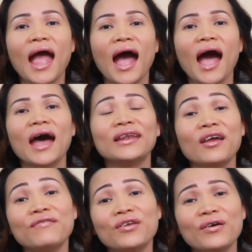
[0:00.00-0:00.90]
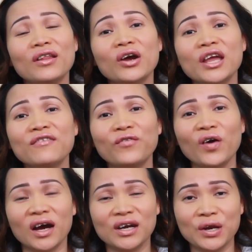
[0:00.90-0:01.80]
And if you're looking
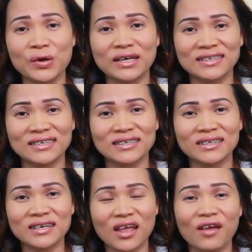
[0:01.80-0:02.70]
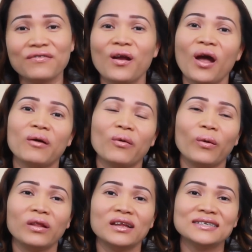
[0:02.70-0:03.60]
for a new concealer, if you have
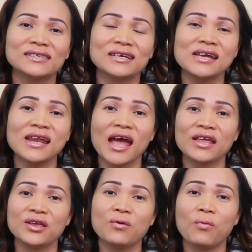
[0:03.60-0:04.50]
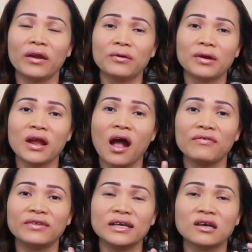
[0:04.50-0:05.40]
oily skin and you're wondering
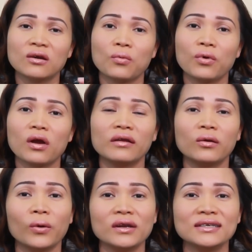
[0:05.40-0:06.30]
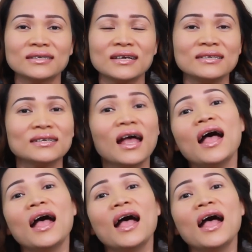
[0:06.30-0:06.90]
how this gonna work on oily skin,